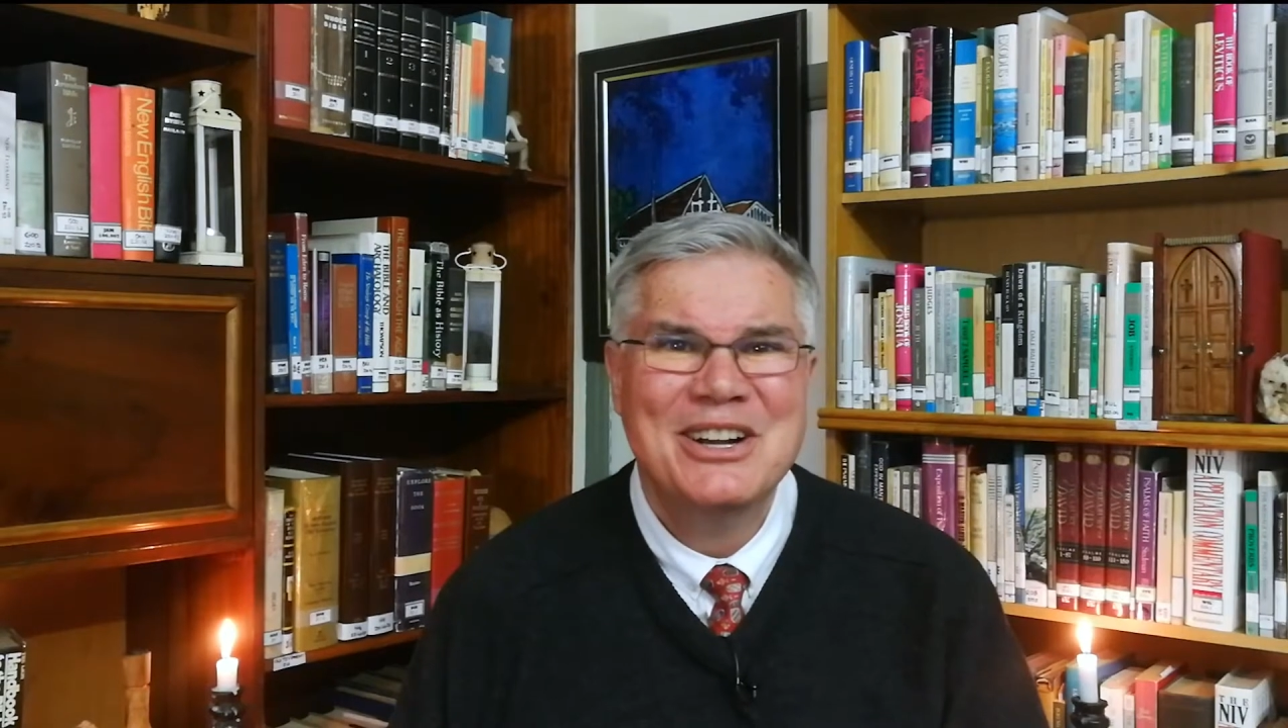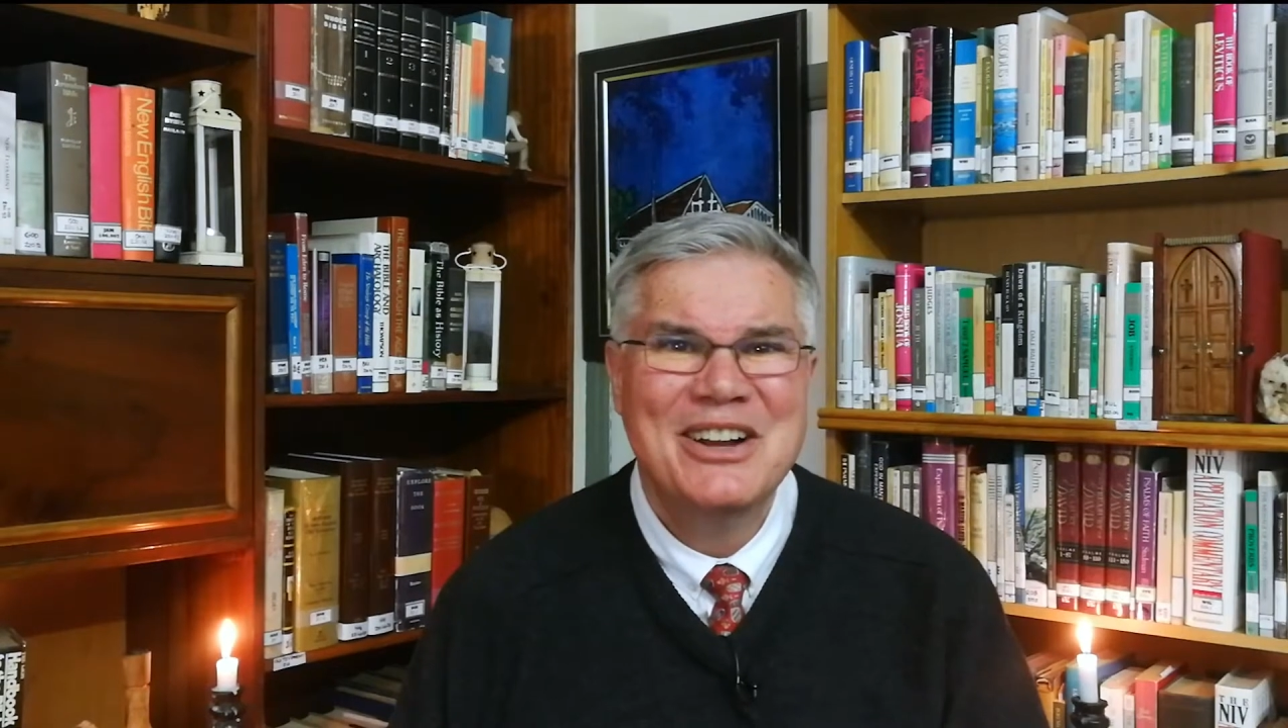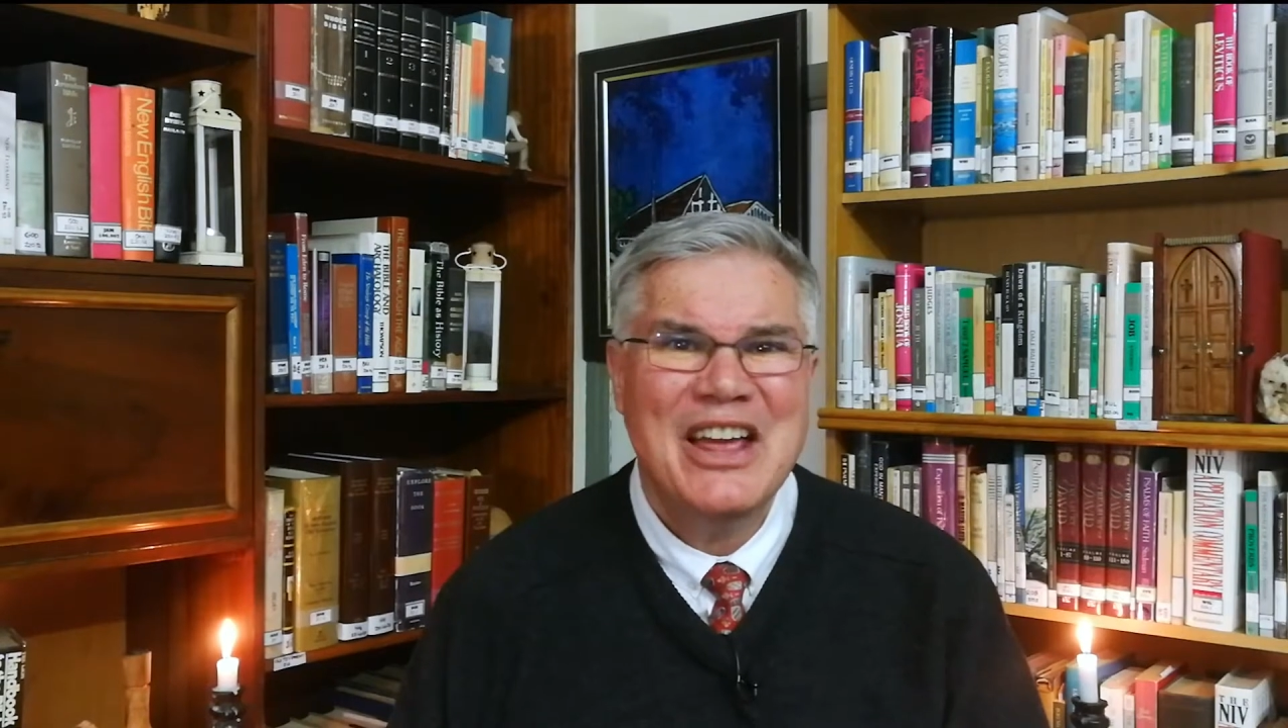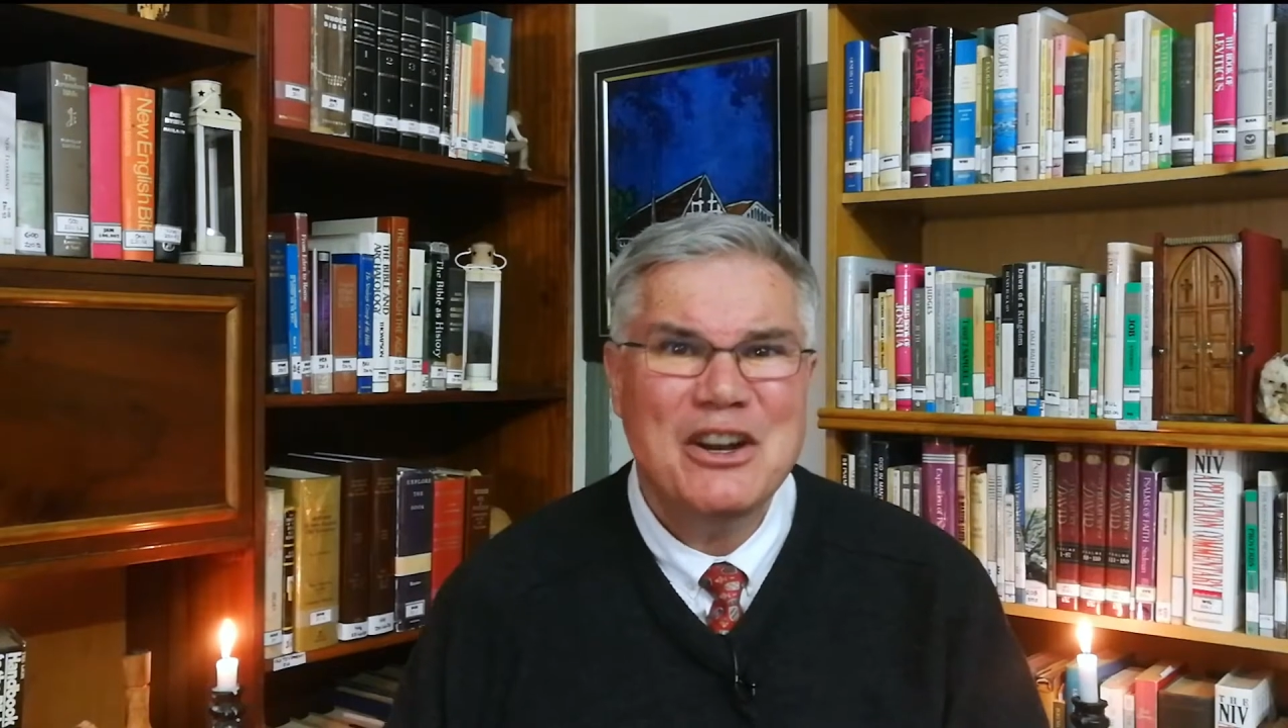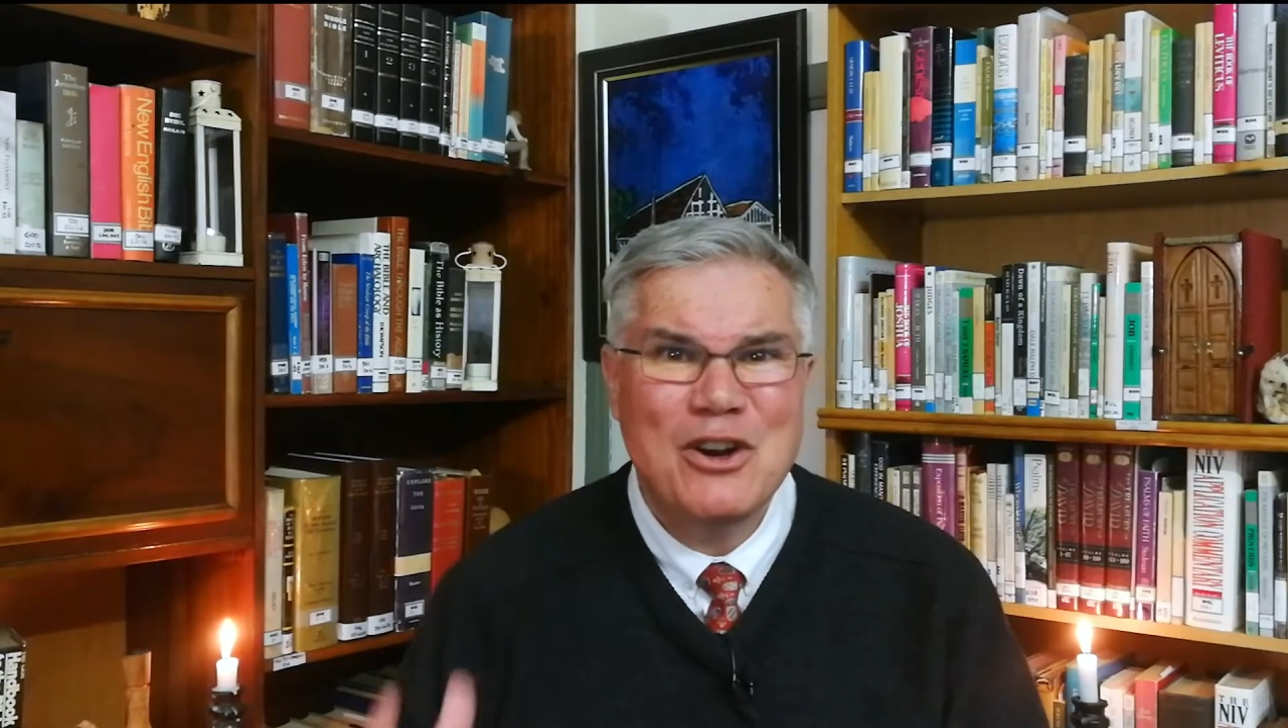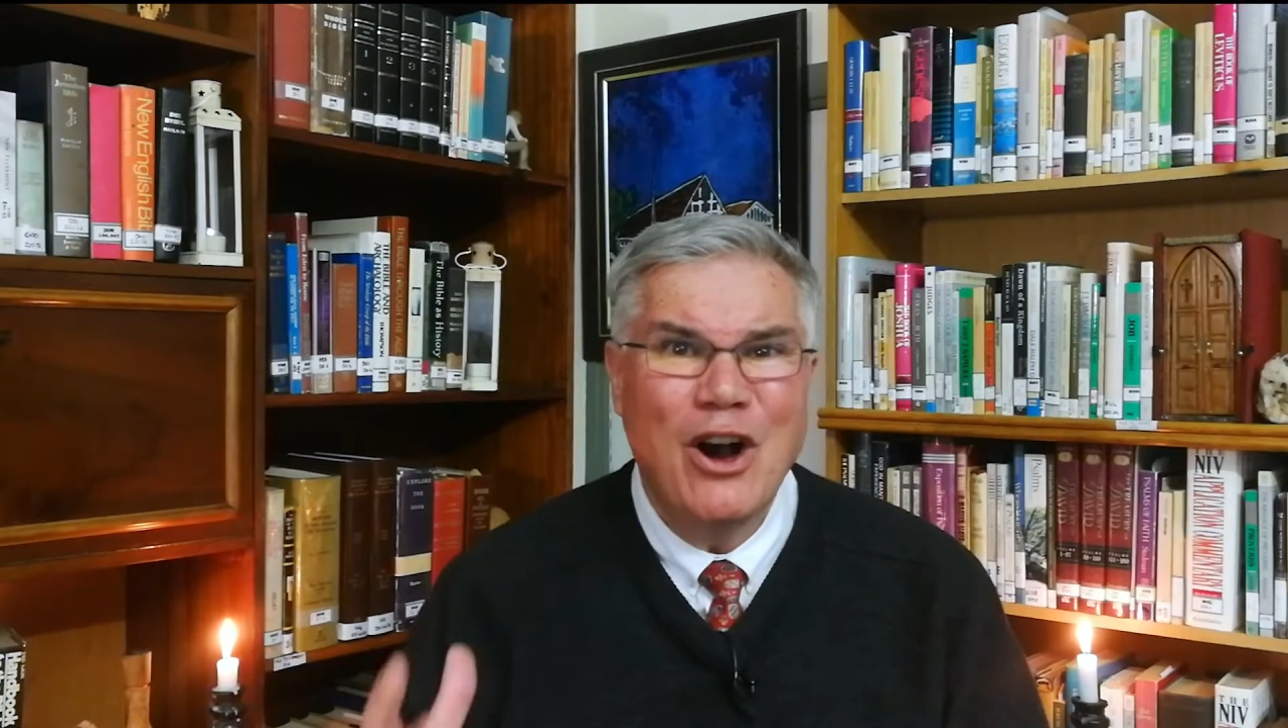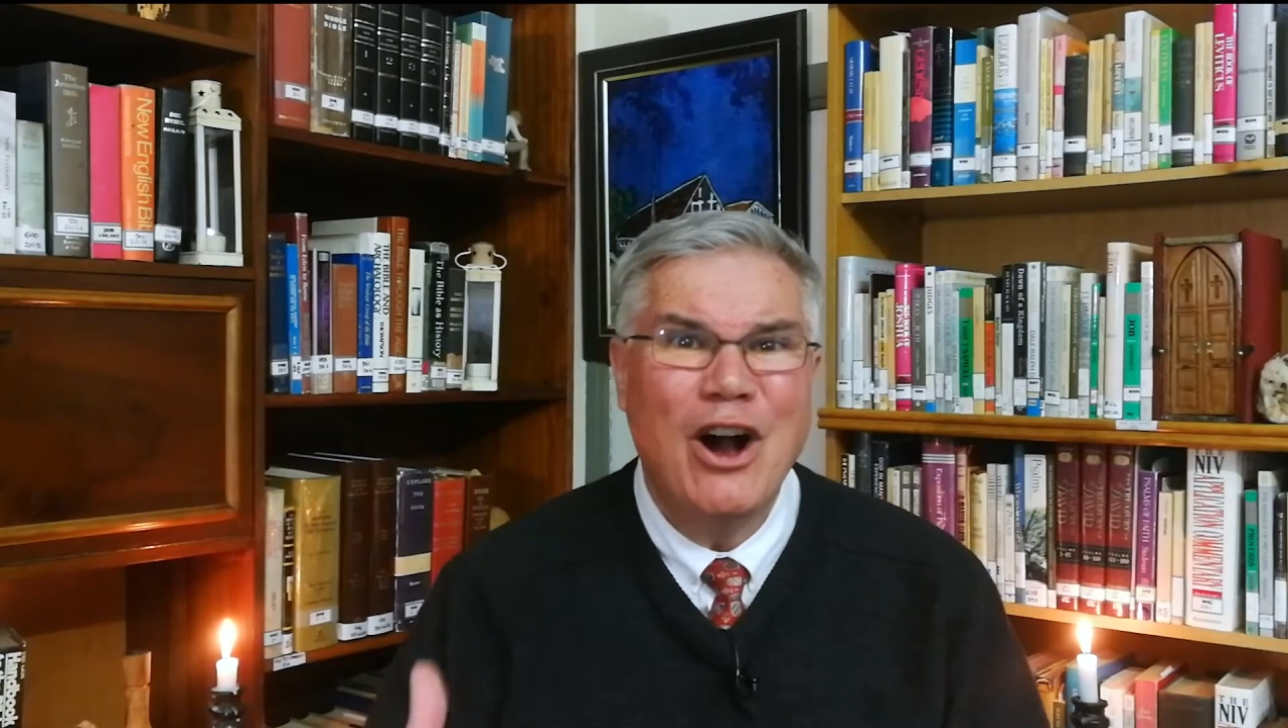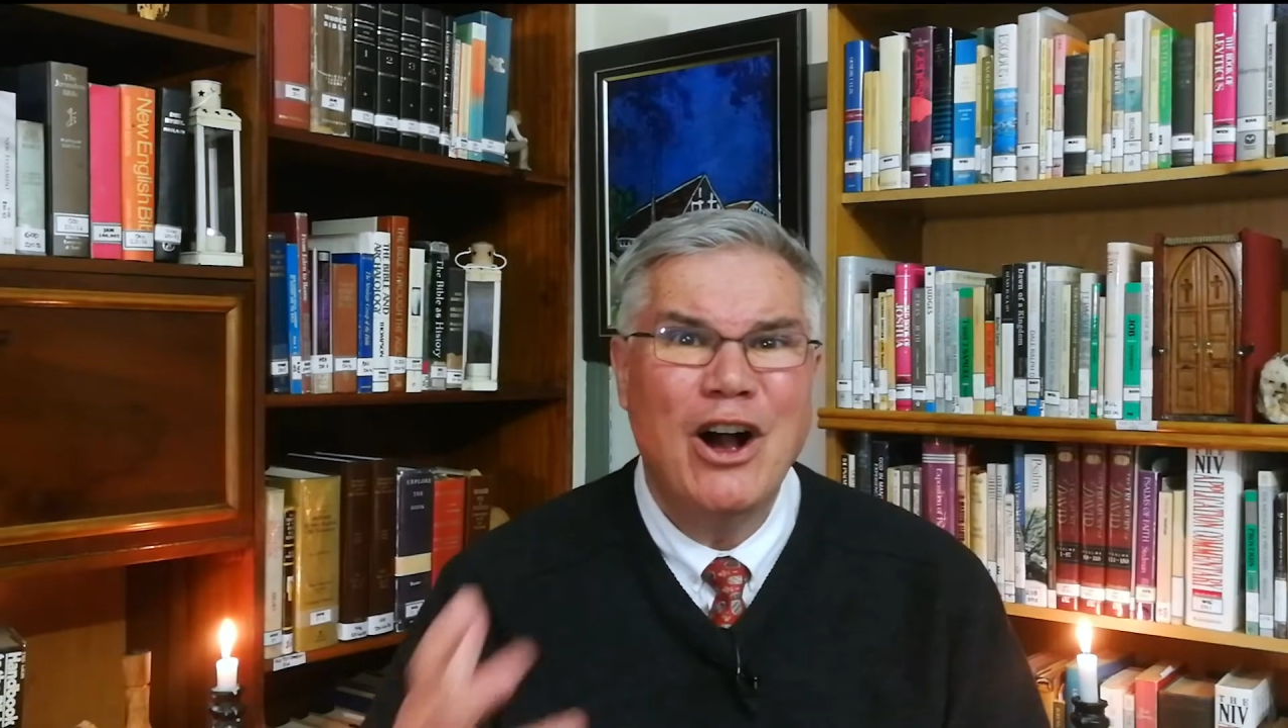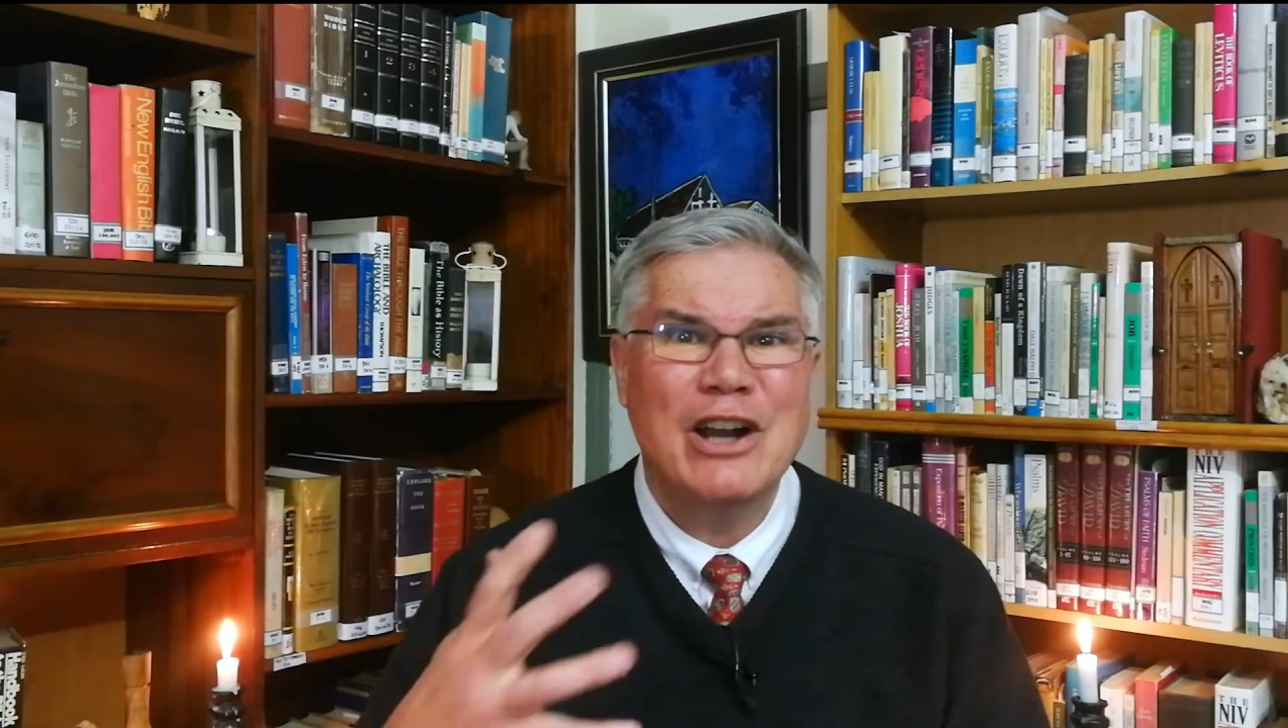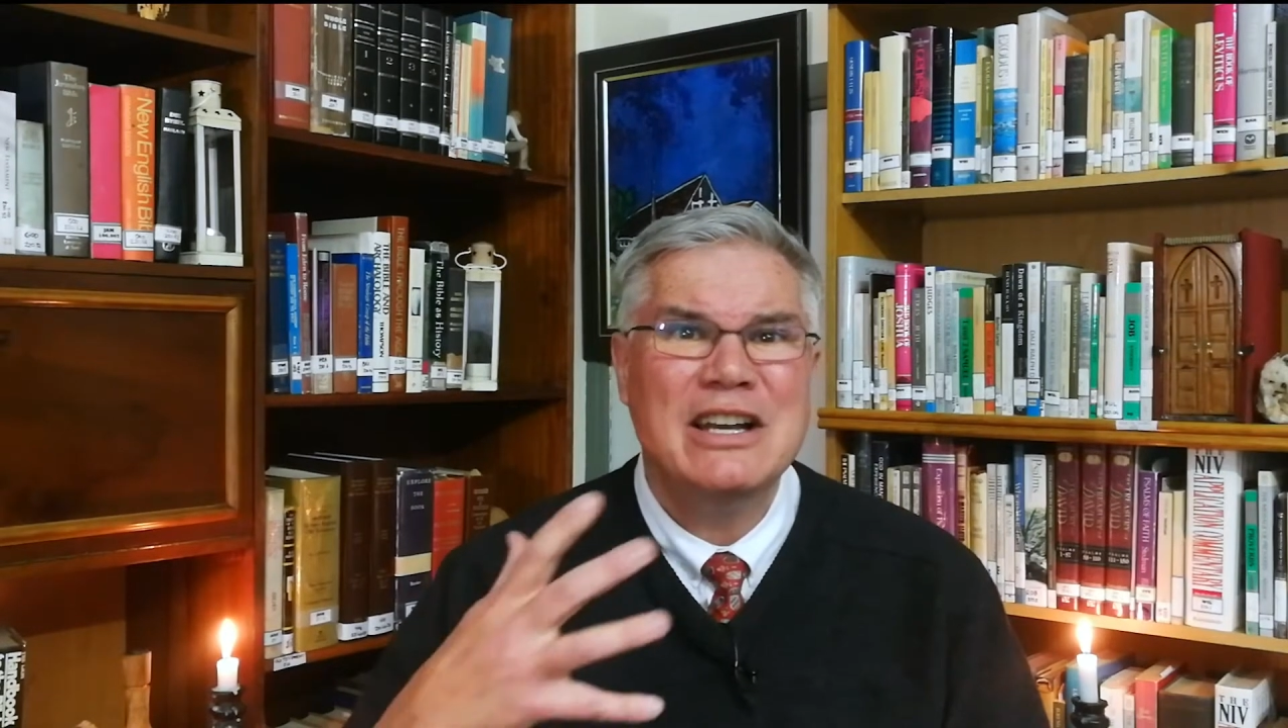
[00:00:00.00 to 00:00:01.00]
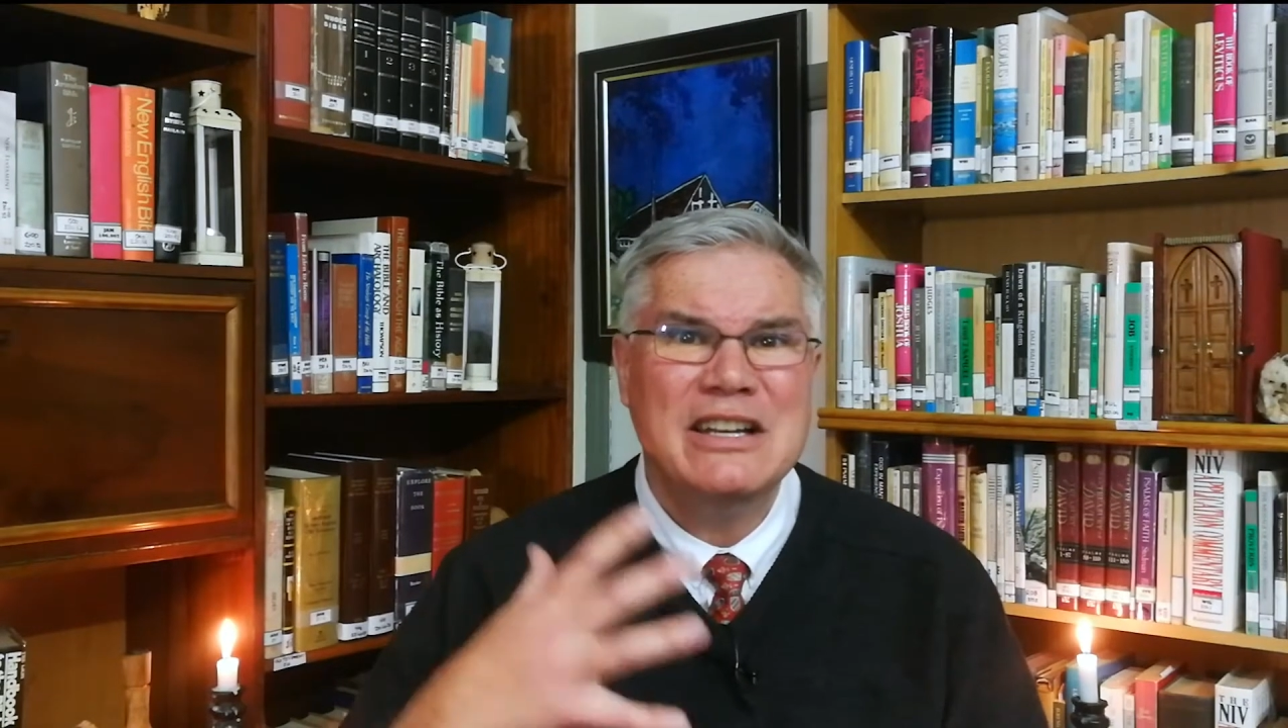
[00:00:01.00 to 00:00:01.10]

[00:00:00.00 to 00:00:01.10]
that God